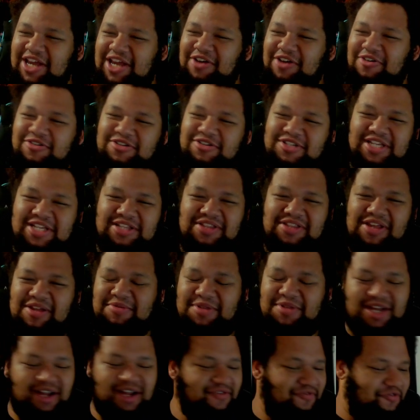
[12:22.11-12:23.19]
or did they
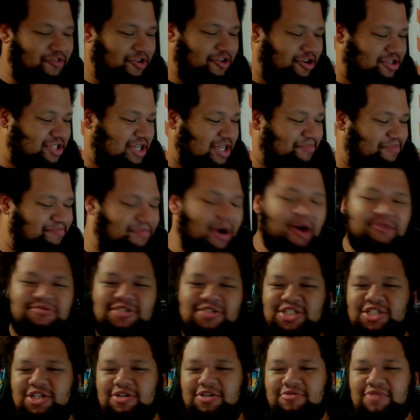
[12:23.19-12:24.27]
convert their bones
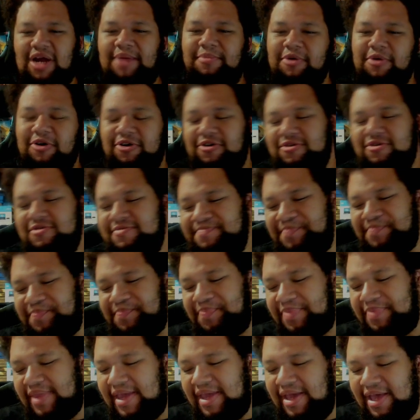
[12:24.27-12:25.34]
to rubber?
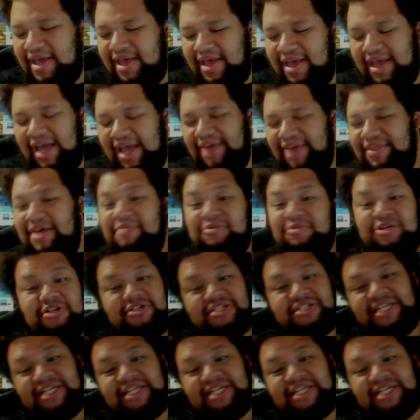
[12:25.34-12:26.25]
And then when you see